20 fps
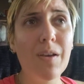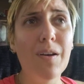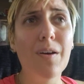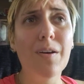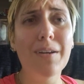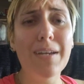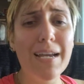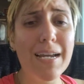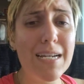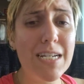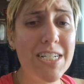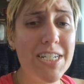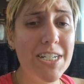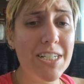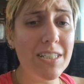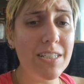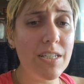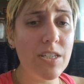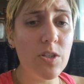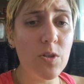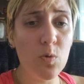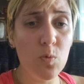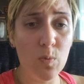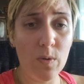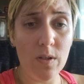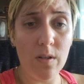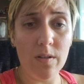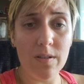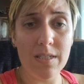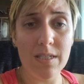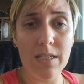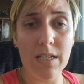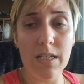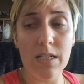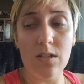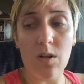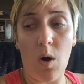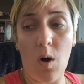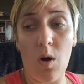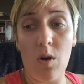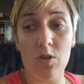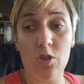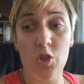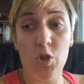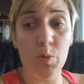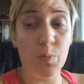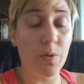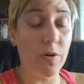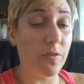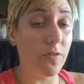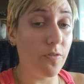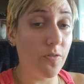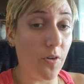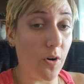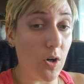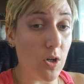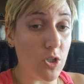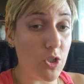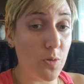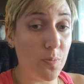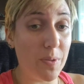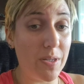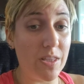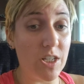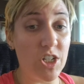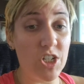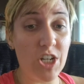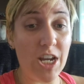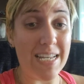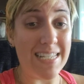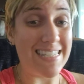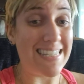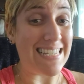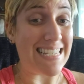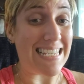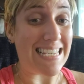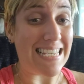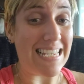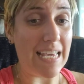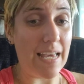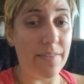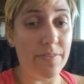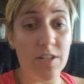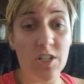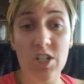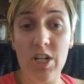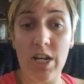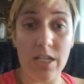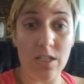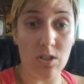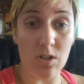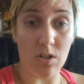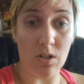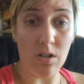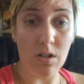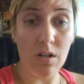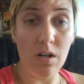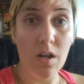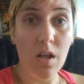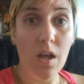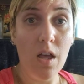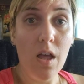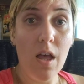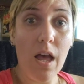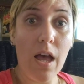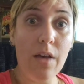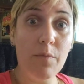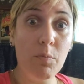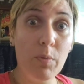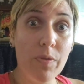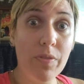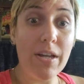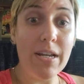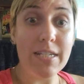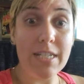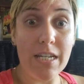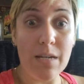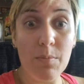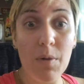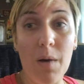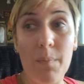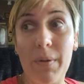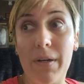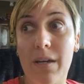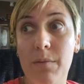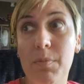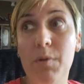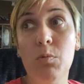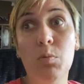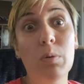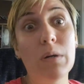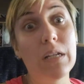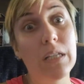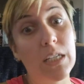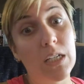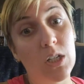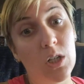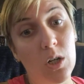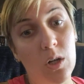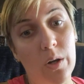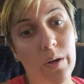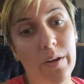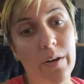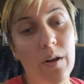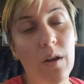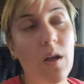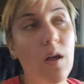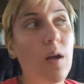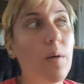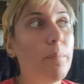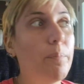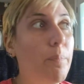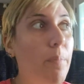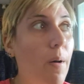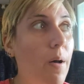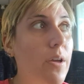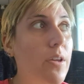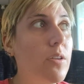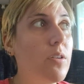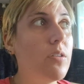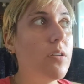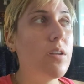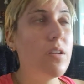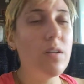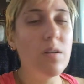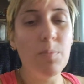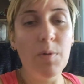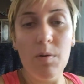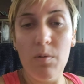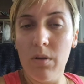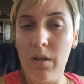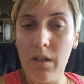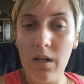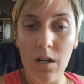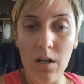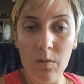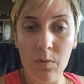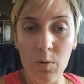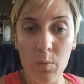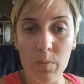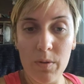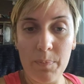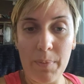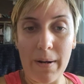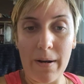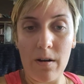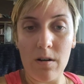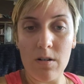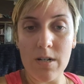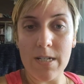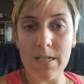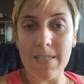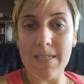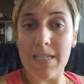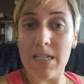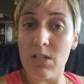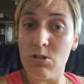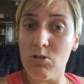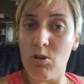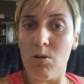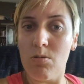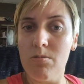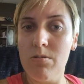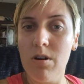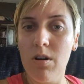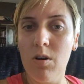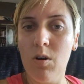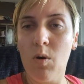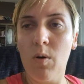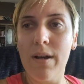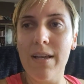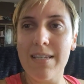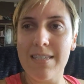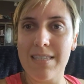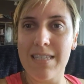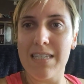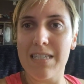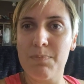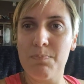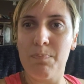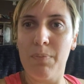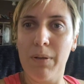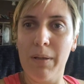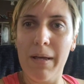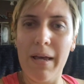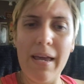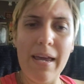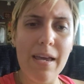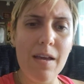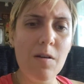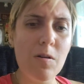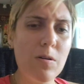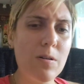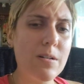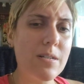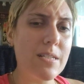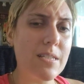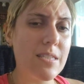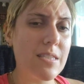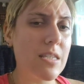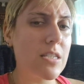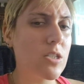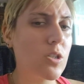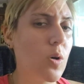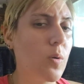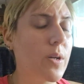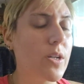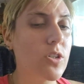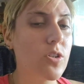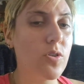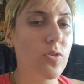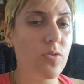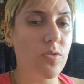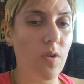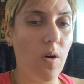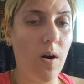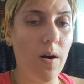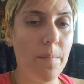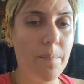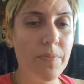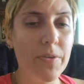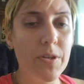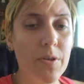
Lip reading: Occasionally, you will see dogs who prefer to be the chasee and the chaser. And when they team up, it can be really good. But you need to be really careful with pairings that you don't know. Is this play or is this going too far?